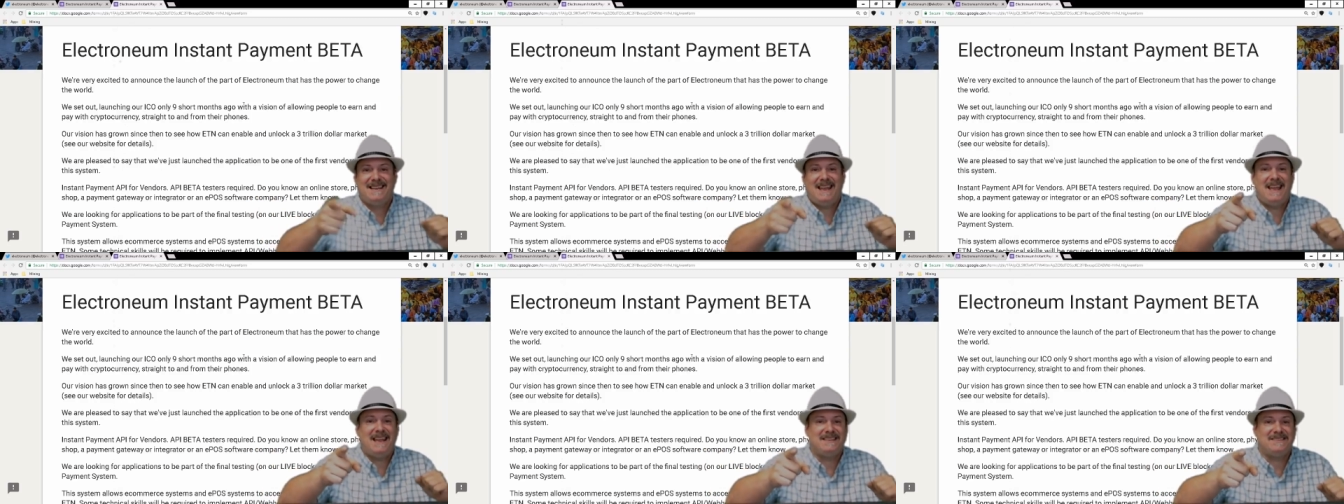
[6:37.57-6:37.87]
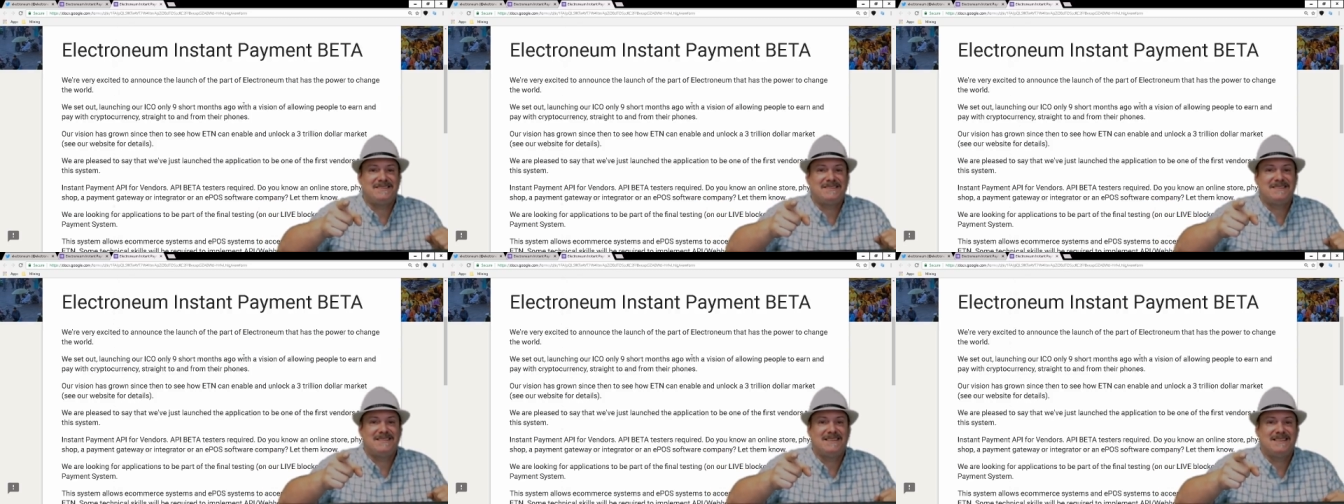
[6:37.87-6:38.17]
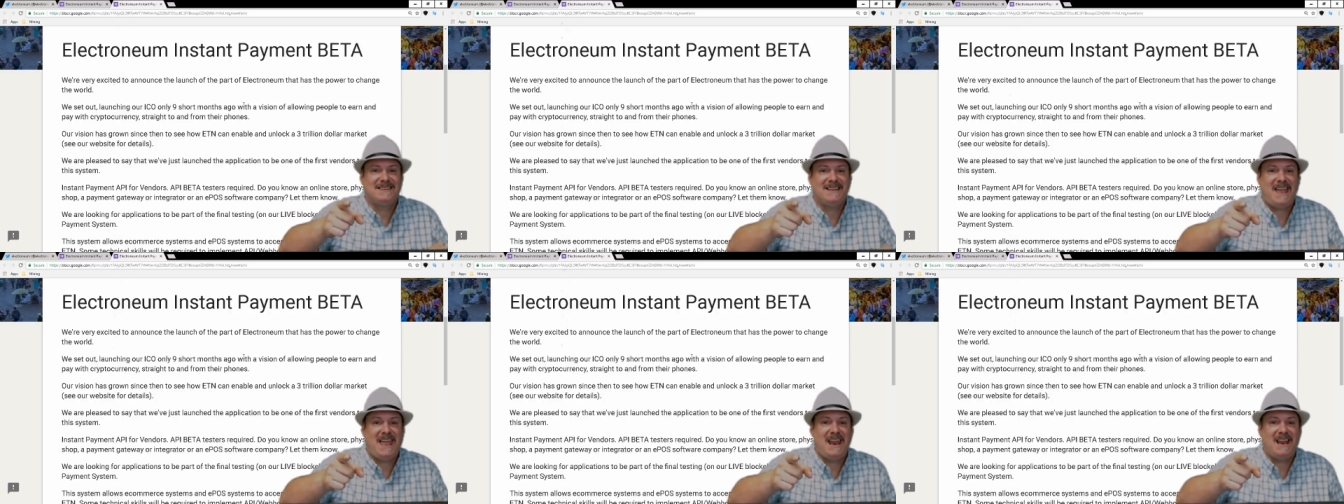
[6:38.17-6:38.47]

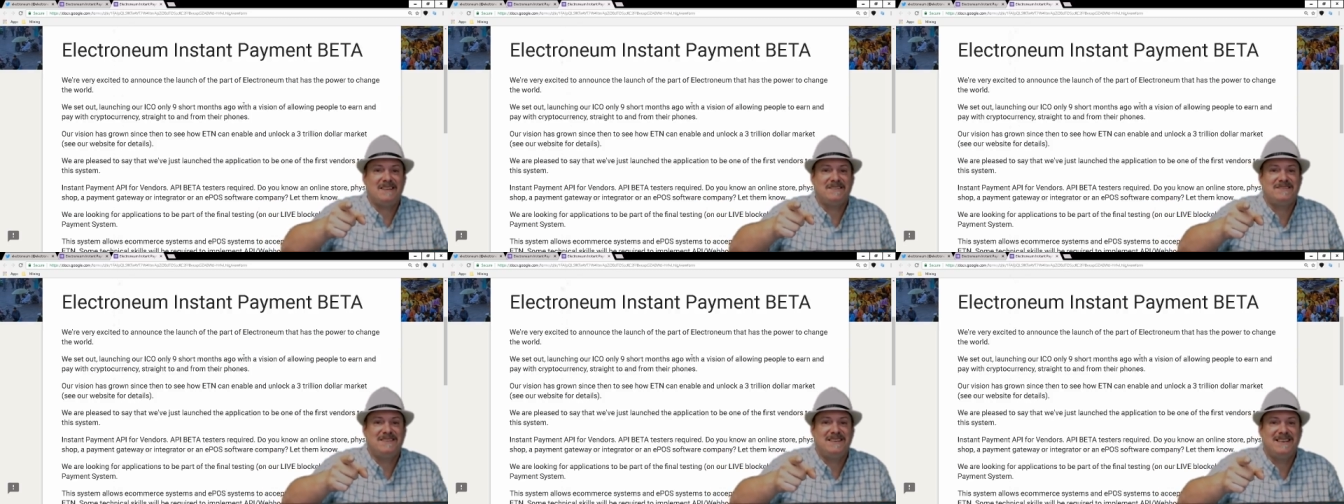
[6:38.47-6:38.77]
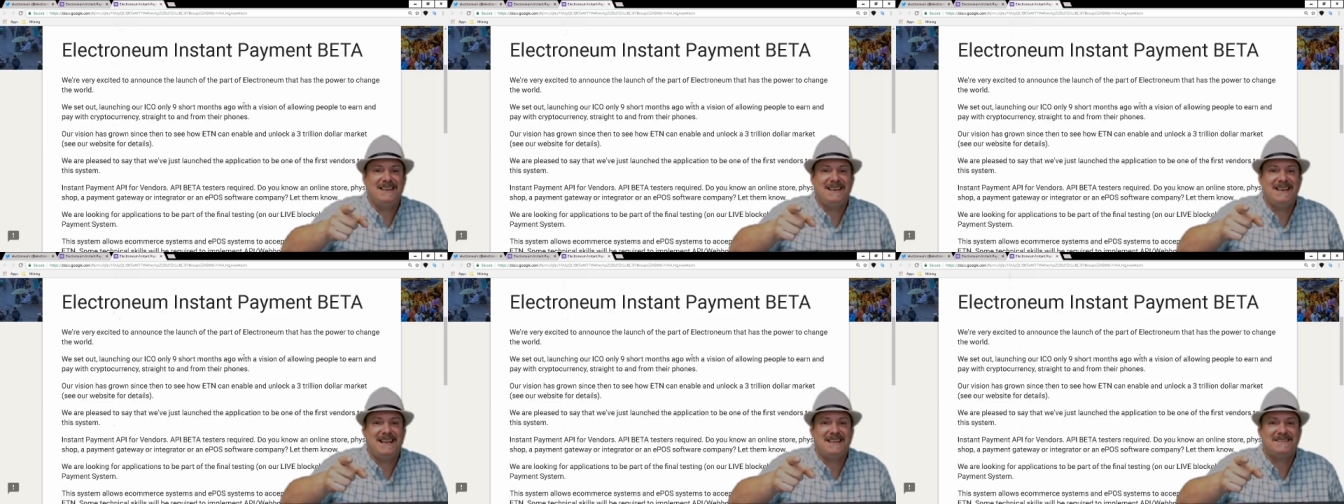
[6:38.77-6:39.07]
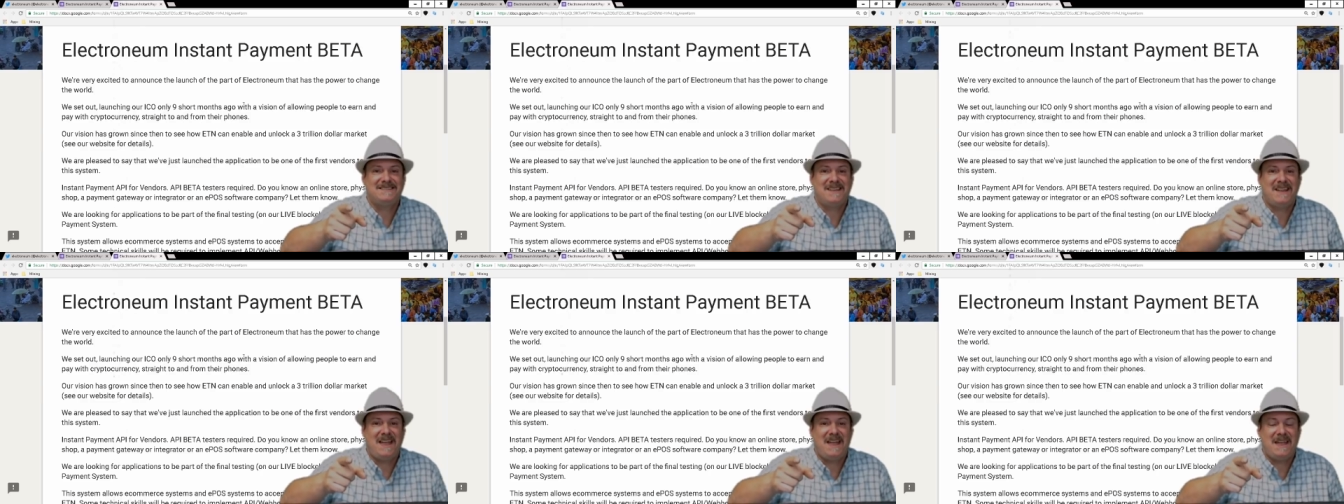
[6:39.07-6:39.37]
Thanks, and I'll see you
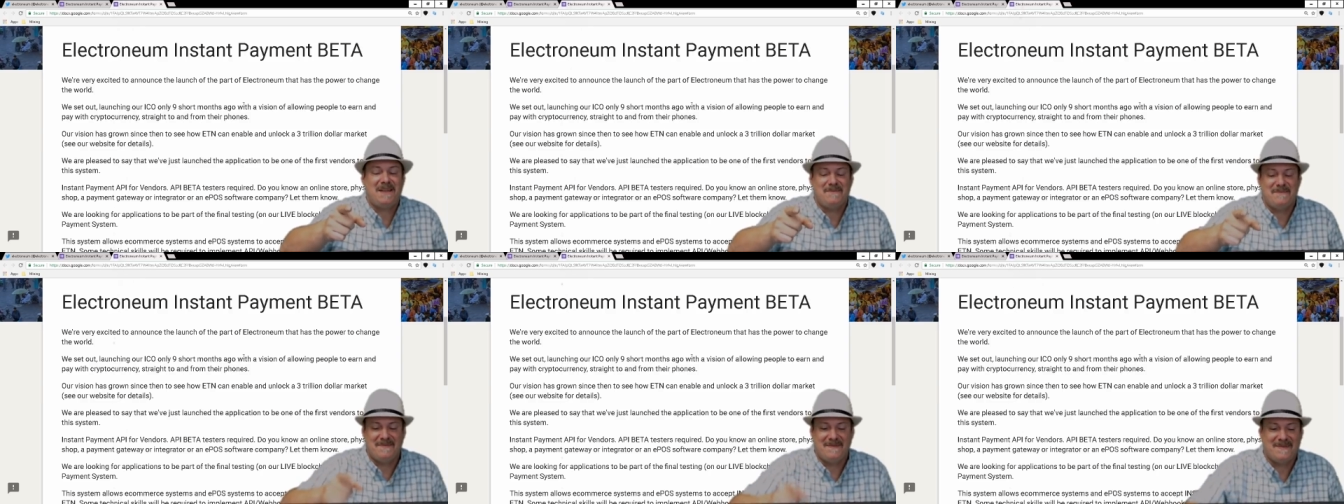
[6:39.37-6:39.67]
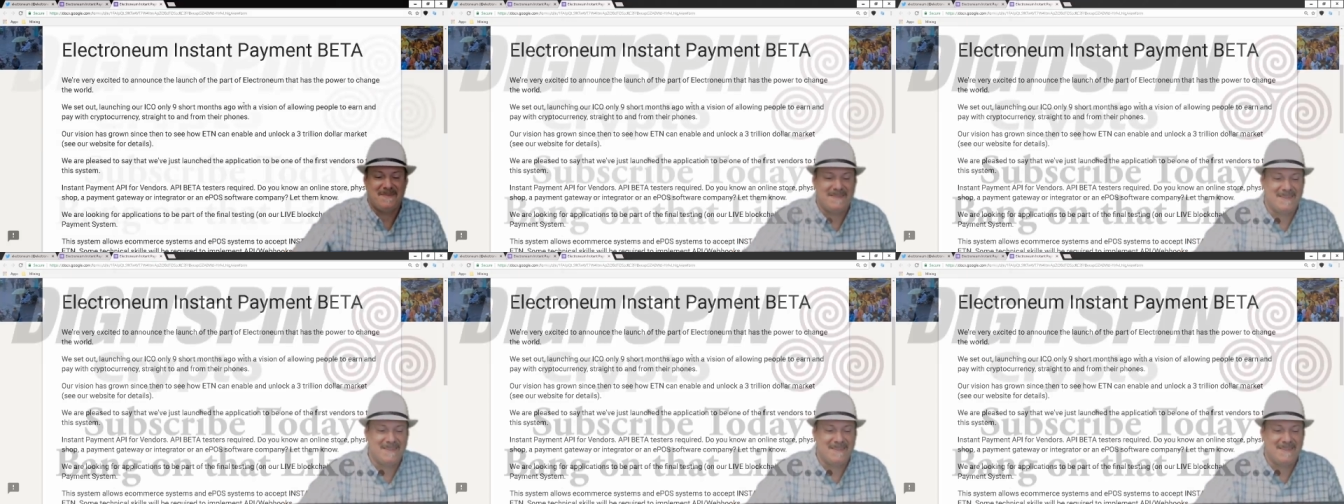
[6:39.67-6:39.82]
next time.